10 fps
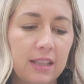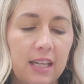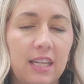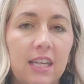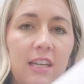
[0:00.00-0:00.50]

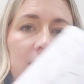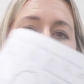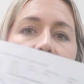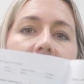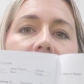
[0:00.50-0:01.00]
they
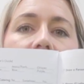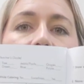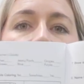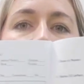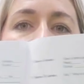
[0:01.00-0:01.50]
give
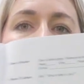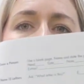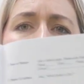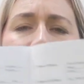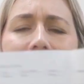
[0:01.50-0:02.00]
an
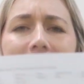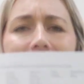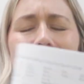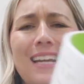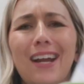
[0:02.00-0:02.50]
assessment like
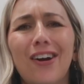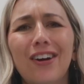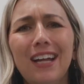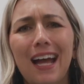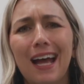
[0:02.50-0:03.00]
this, and I
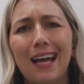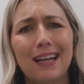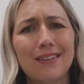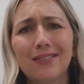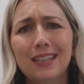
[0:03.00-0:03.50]
already
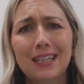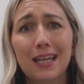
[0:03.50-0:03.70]
have